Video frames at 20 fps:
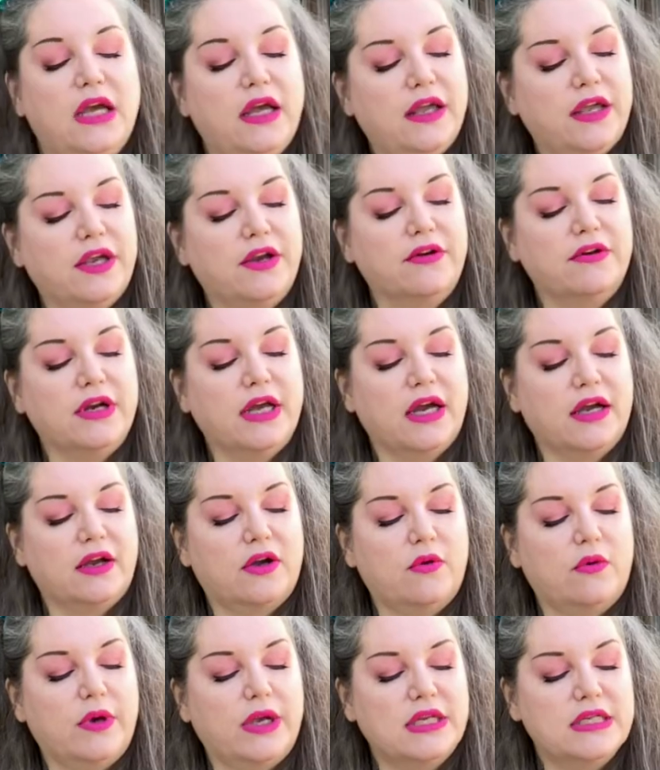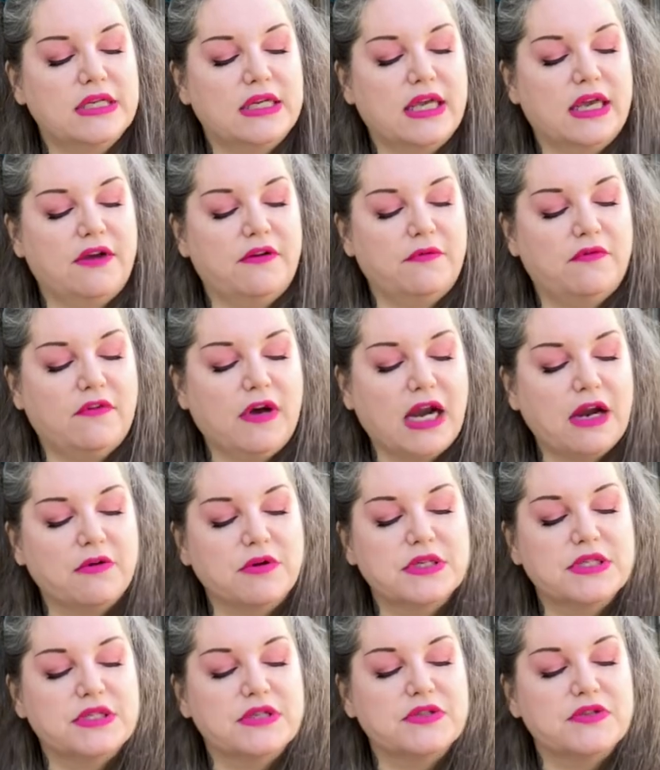You're not going to get
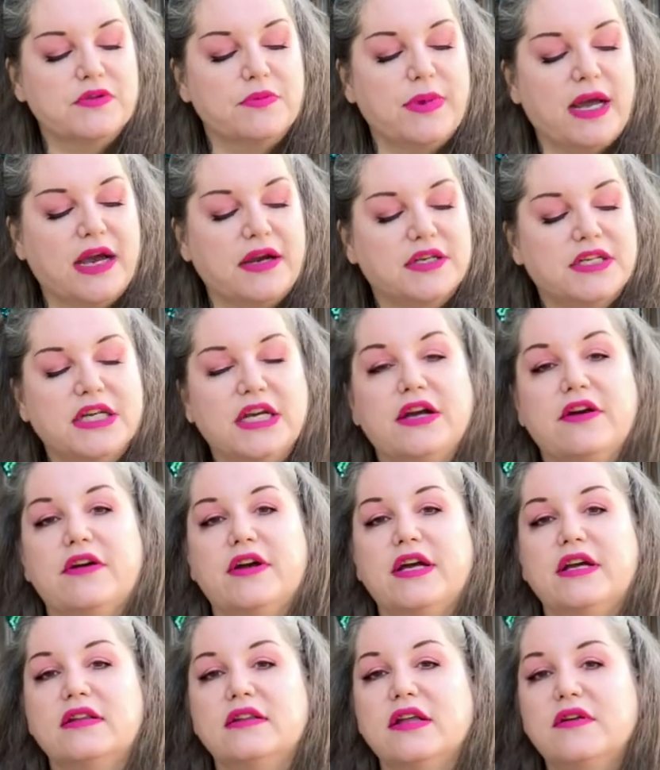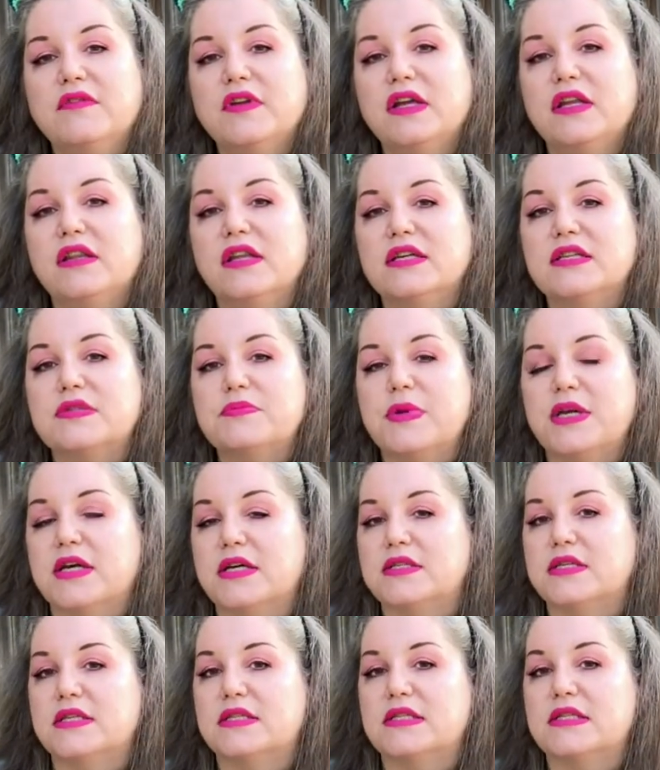viruses or bacteria living in this
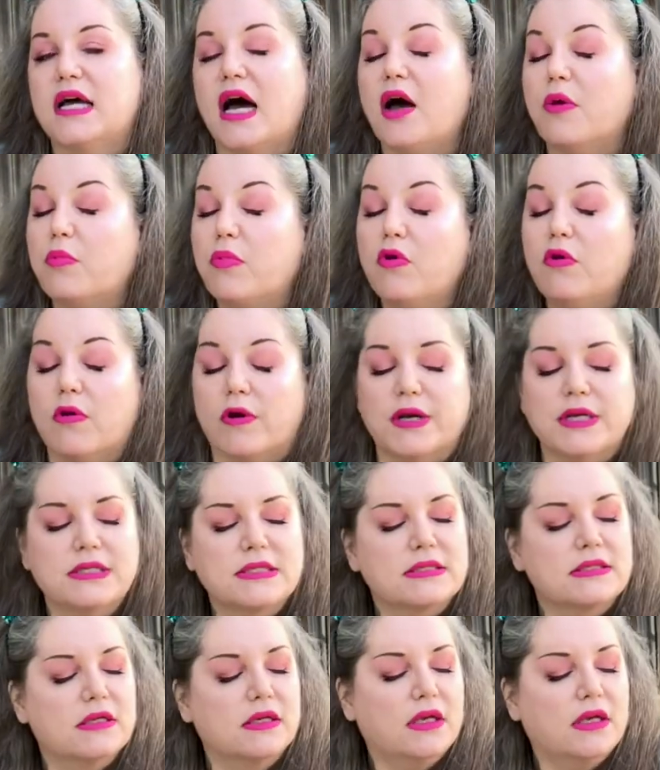because it's not porous.